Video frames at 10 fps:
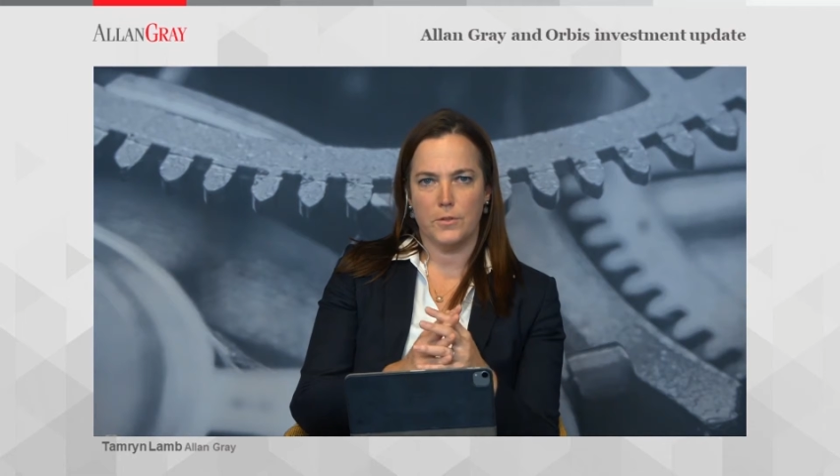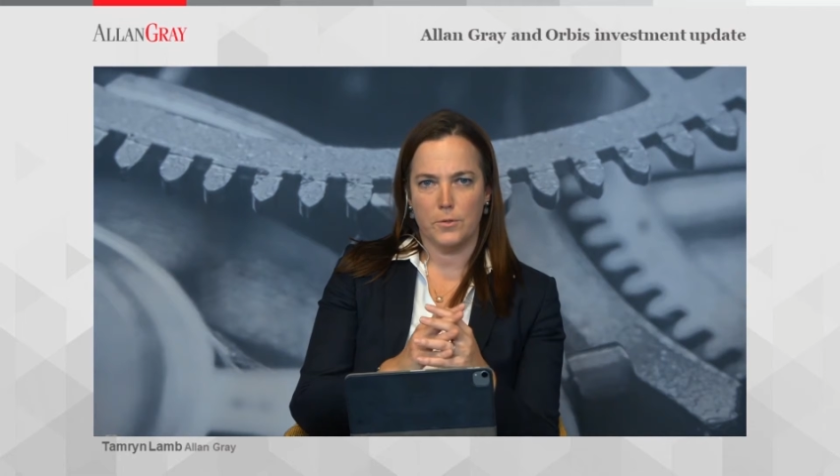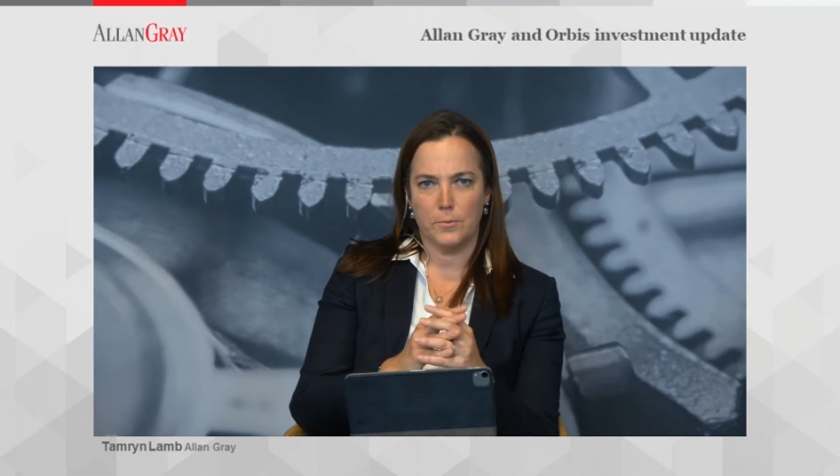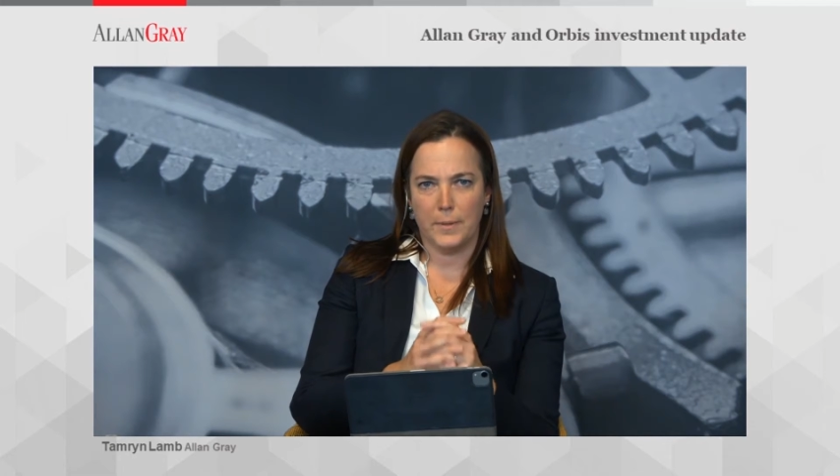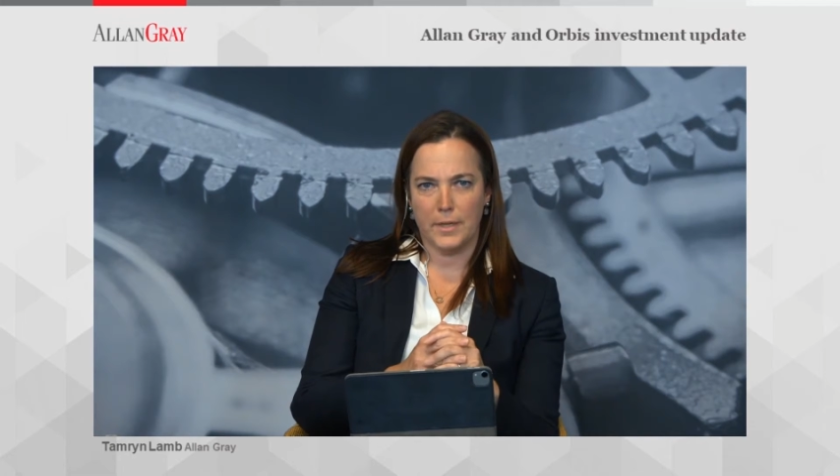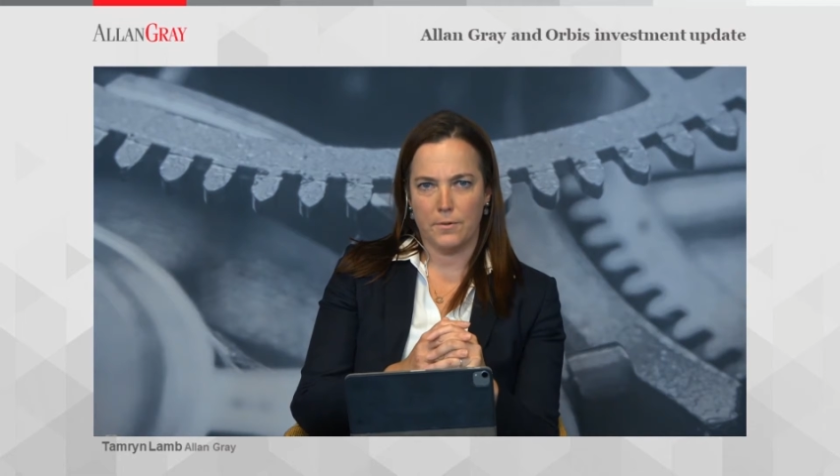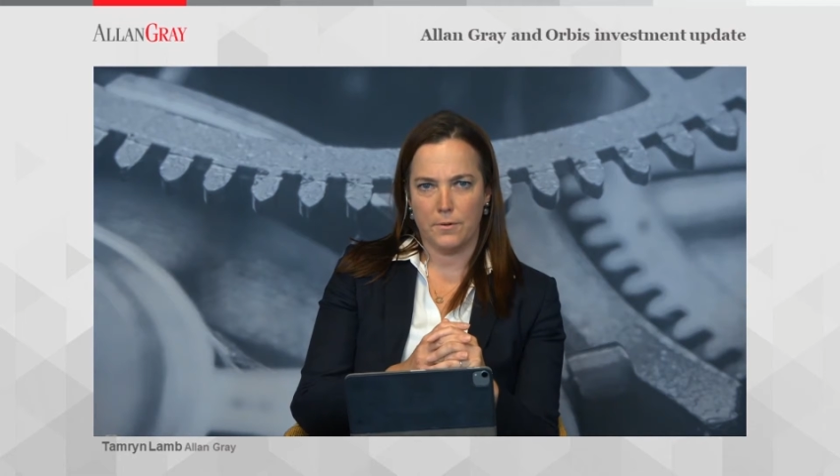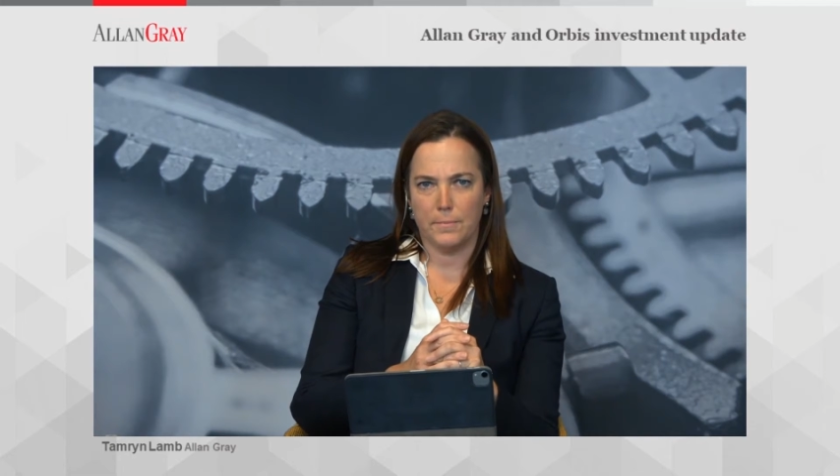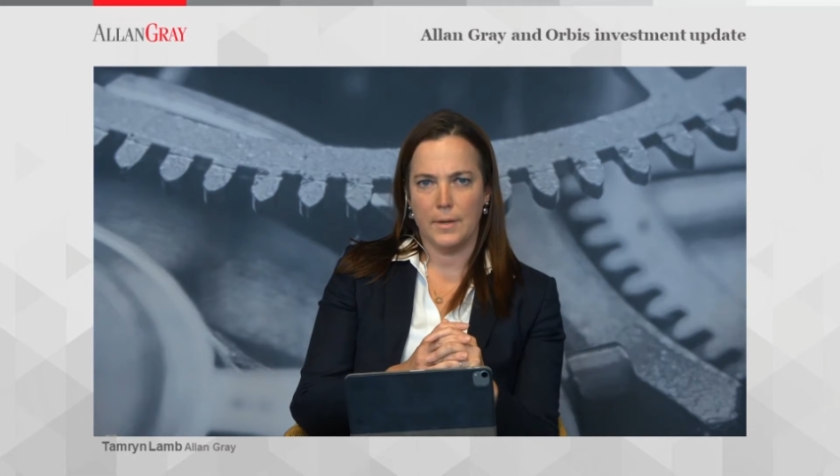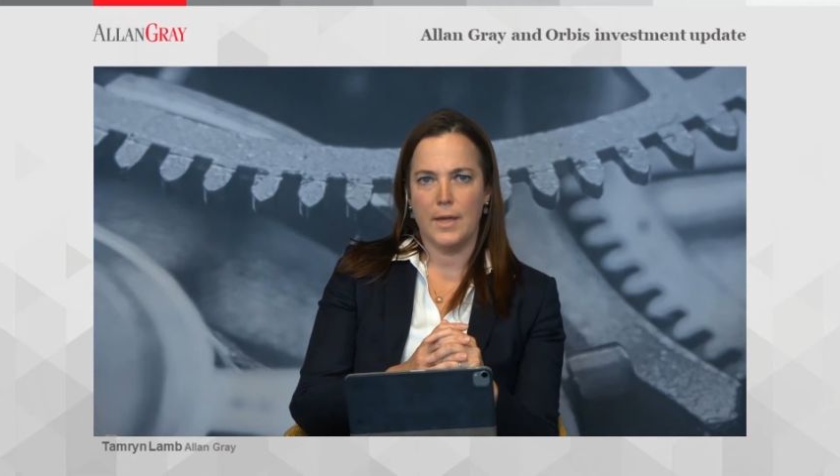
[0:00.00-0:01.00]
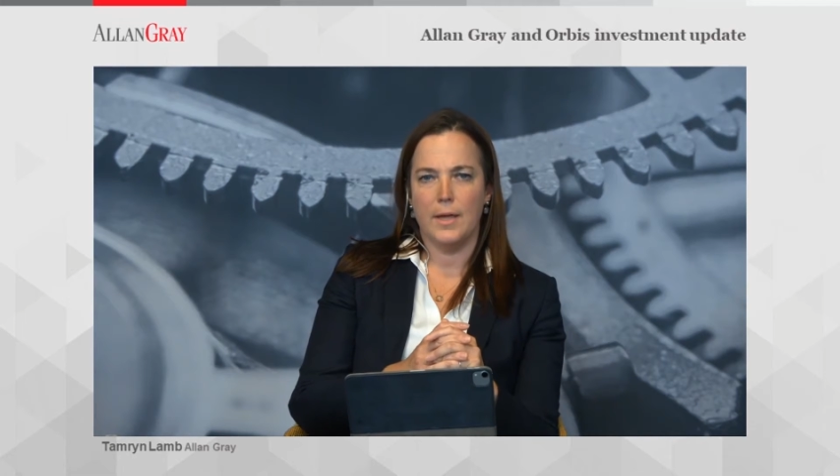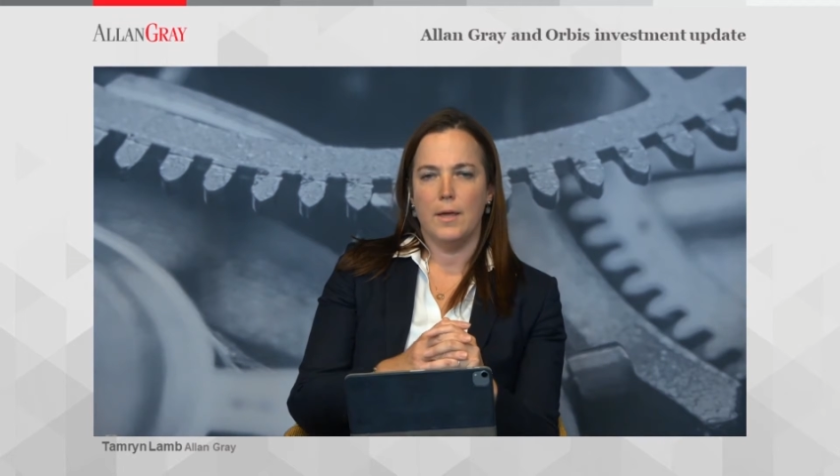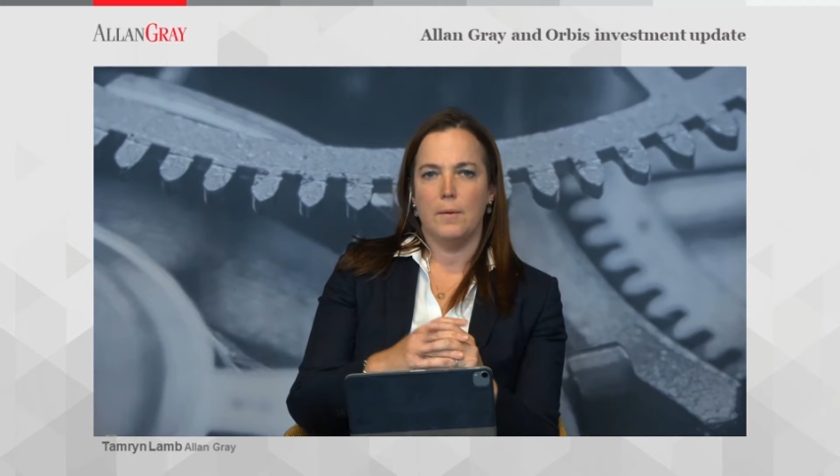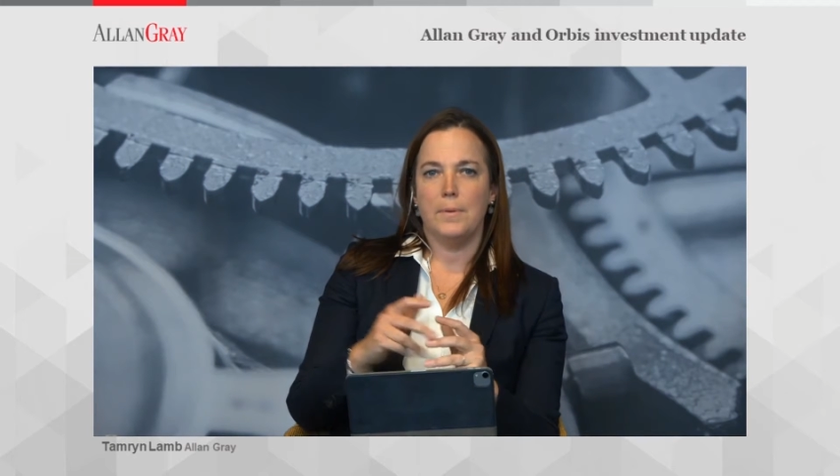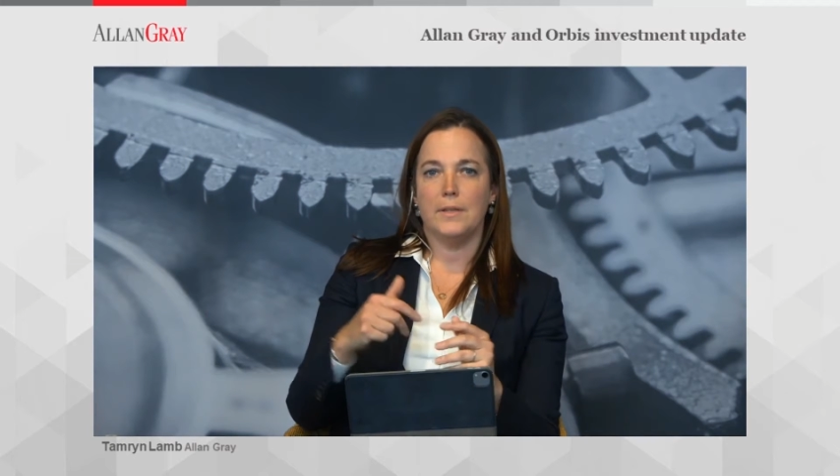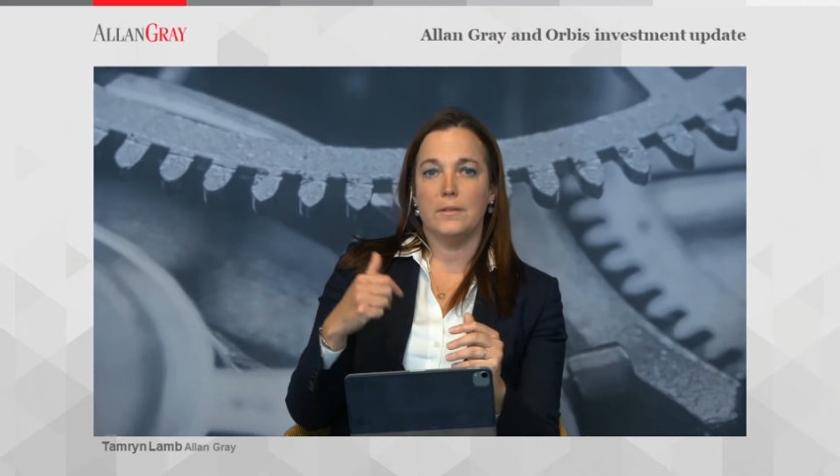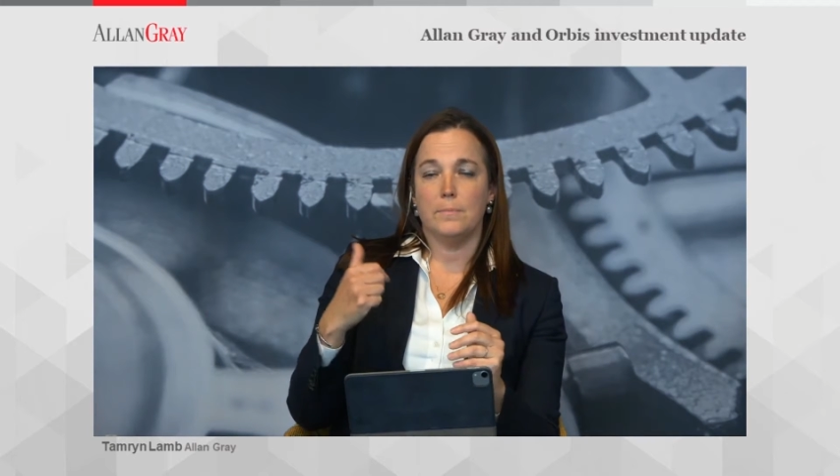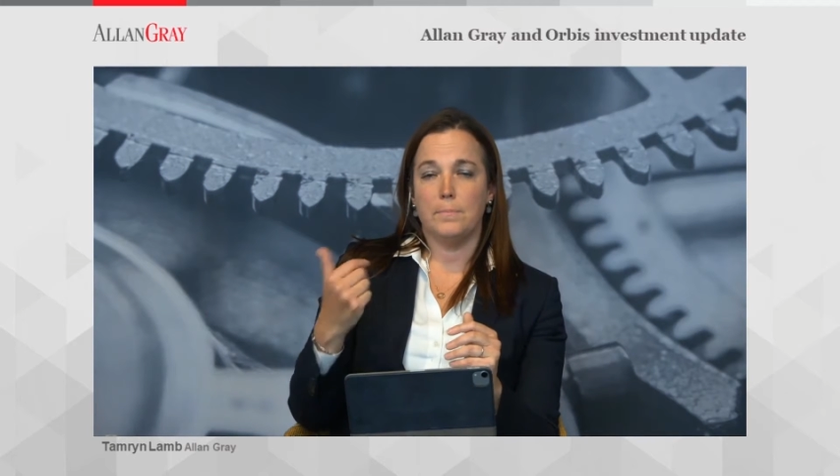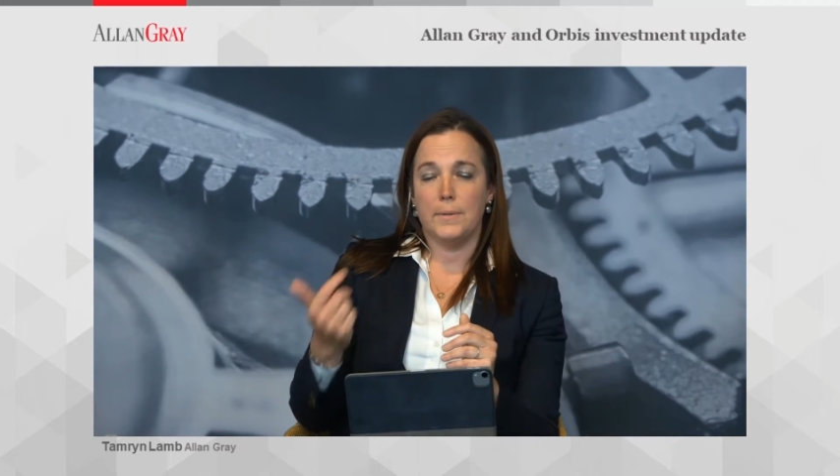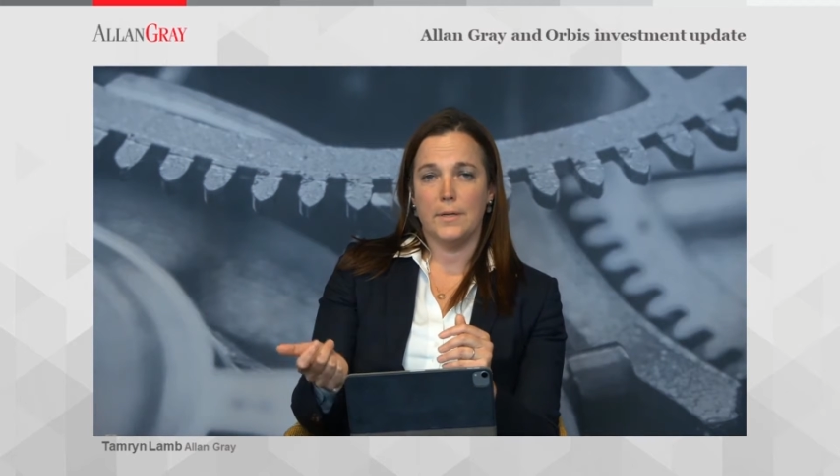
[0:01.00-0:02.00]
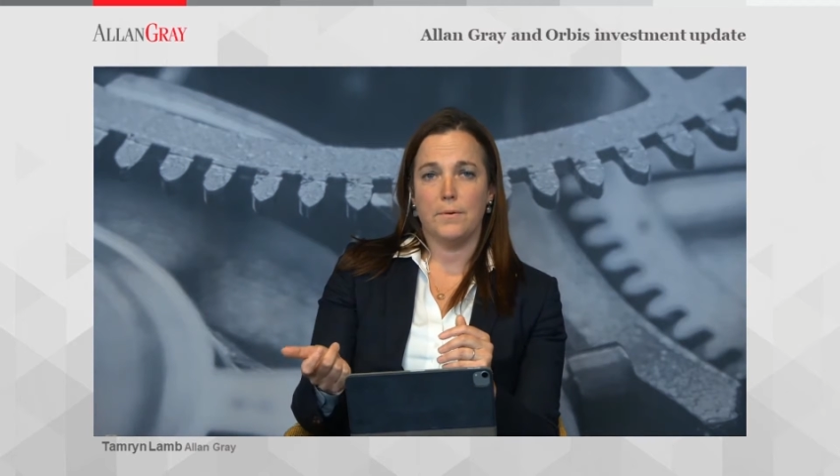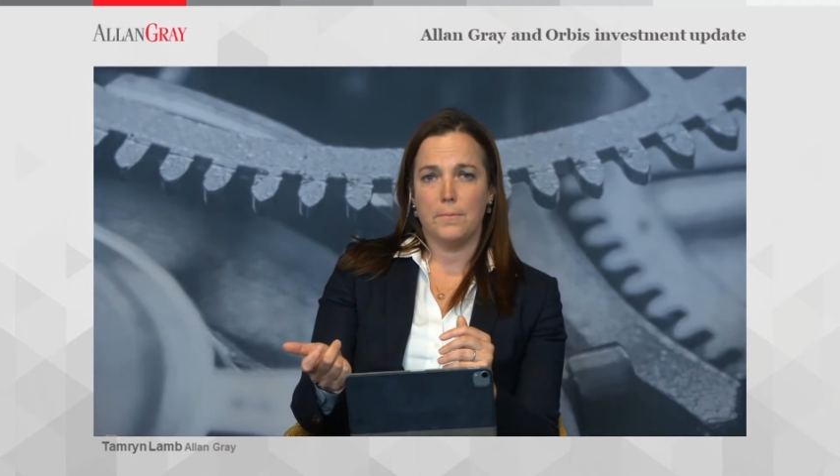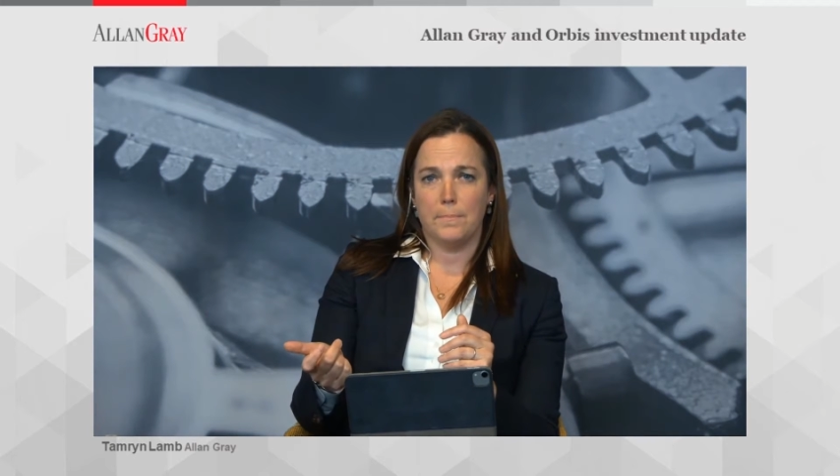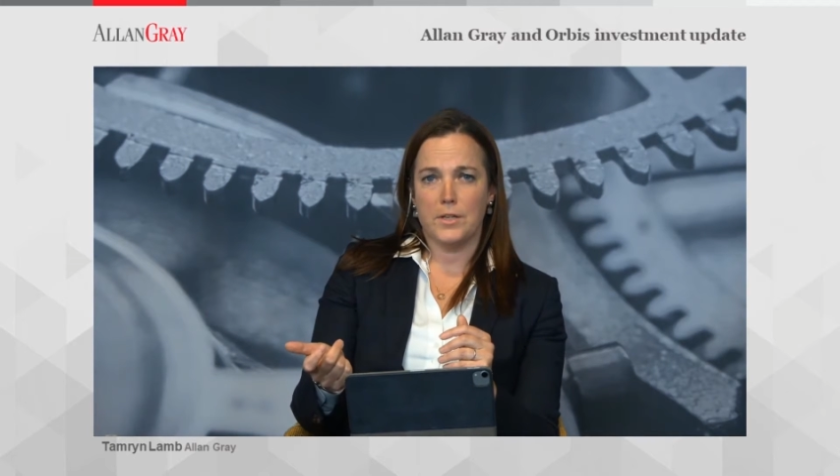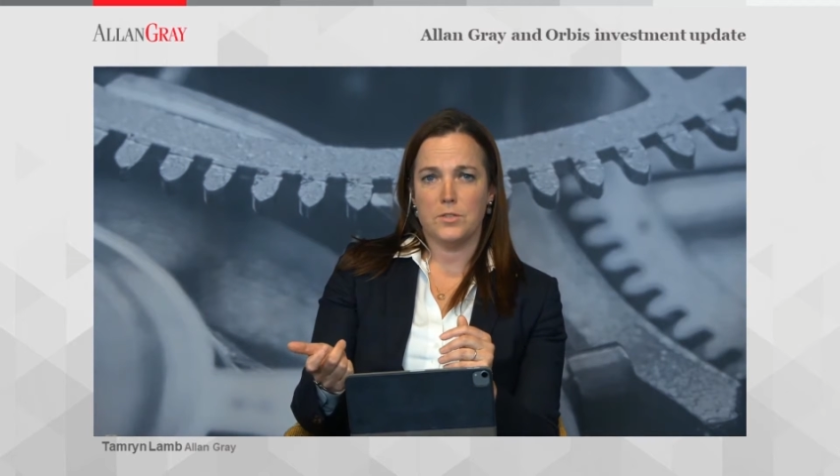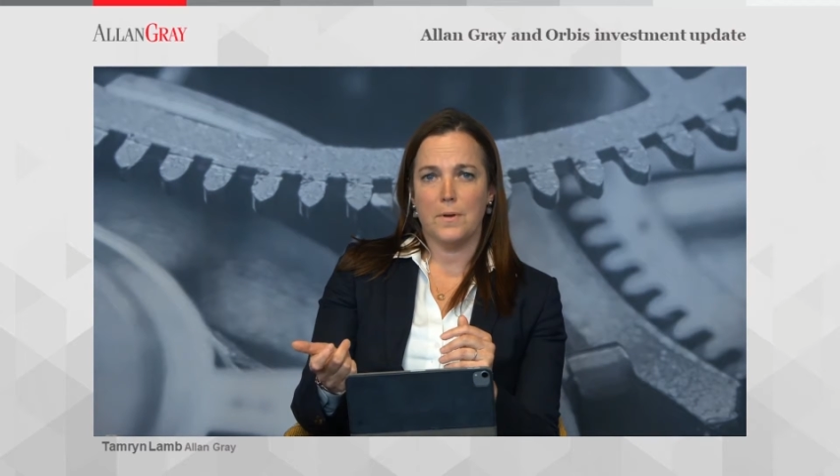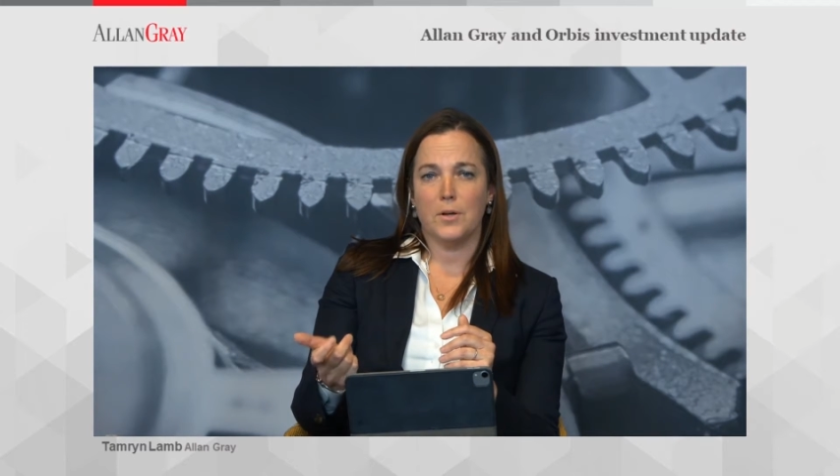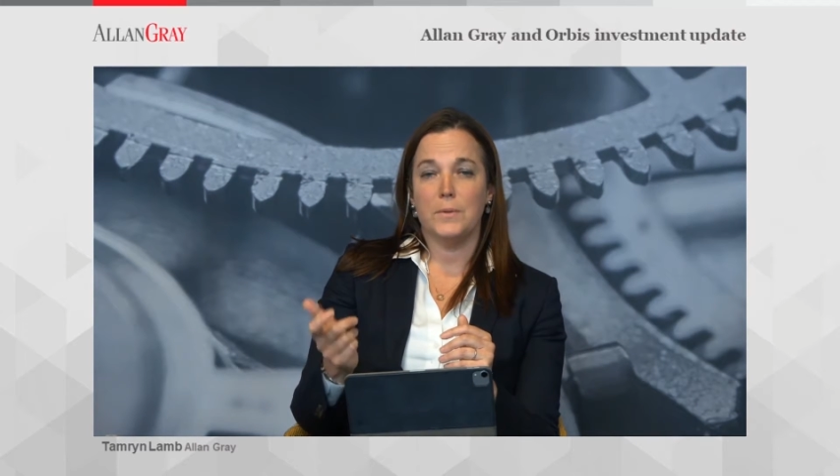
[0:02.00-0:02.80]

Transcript: your peer group. But the peer group benchmark